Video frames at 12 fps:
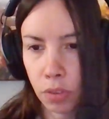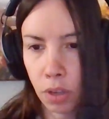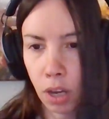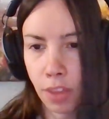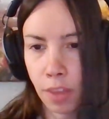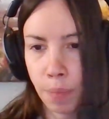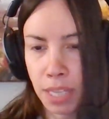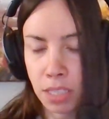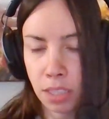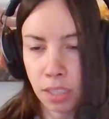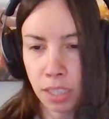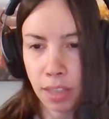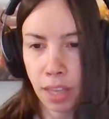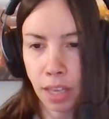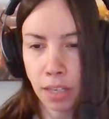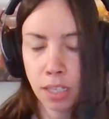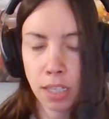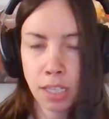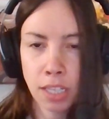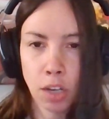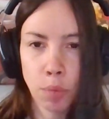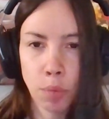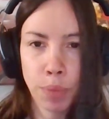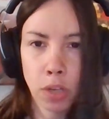That basically that, you
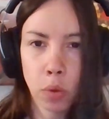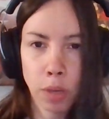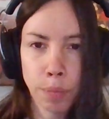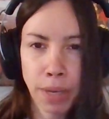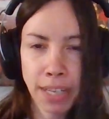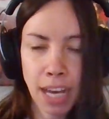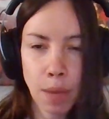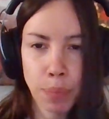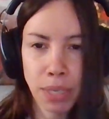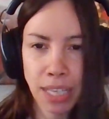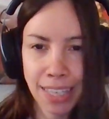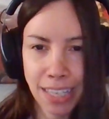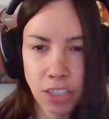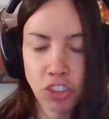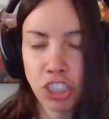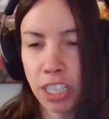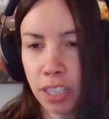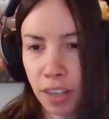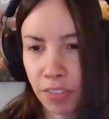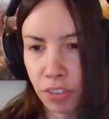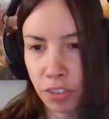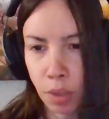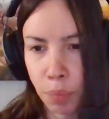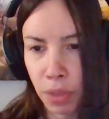know, Bitcoin might not be ESG enough
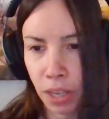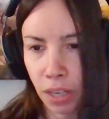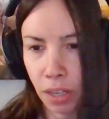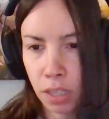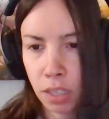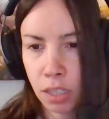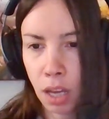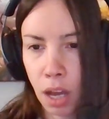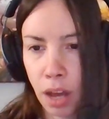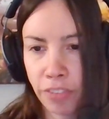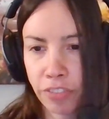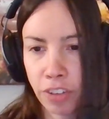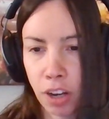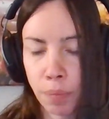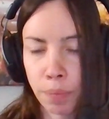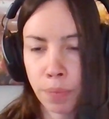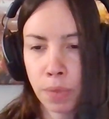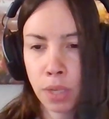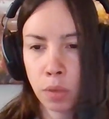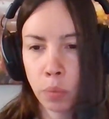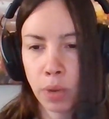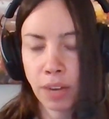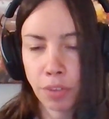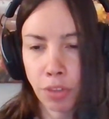or something from
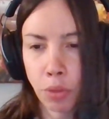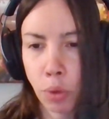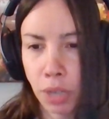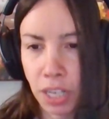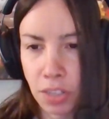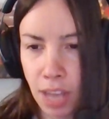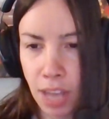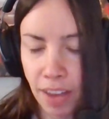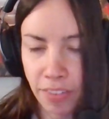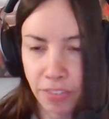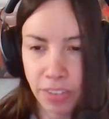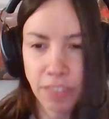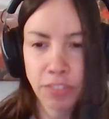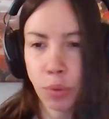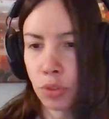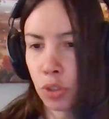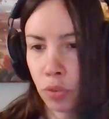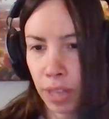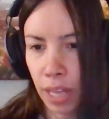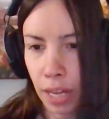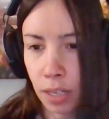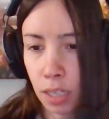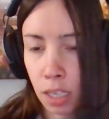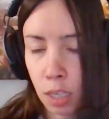whatever authorities have influence over
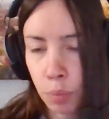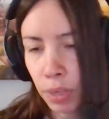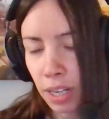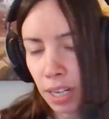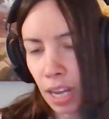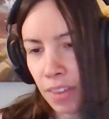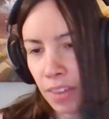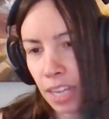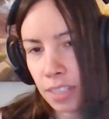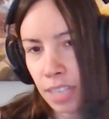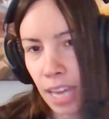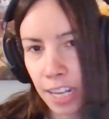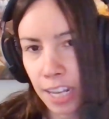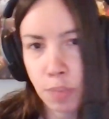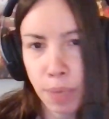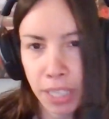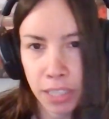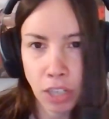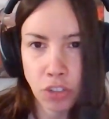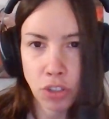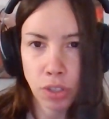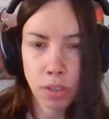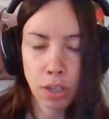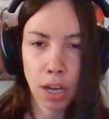that. But it's again, it's
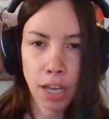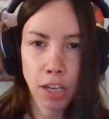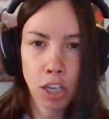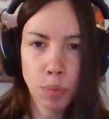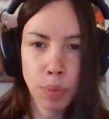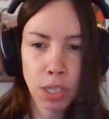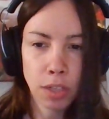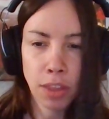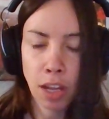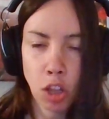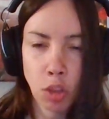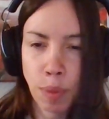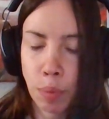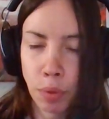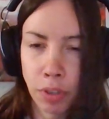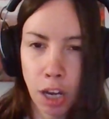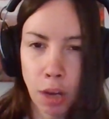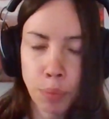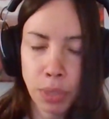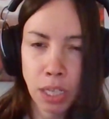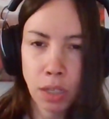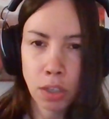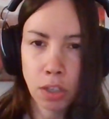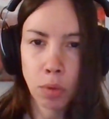speculation. It could be that other people in the
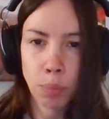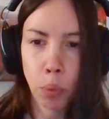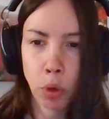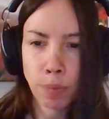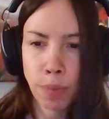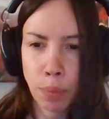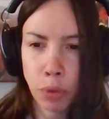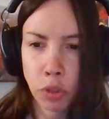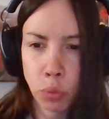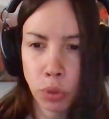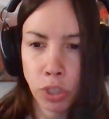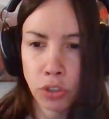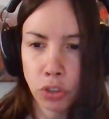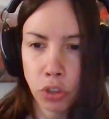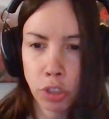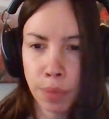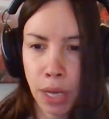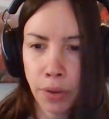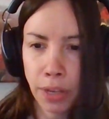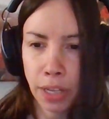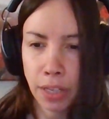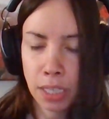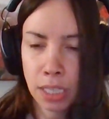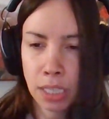company, you know, board members were concerned mm-hmm. about it.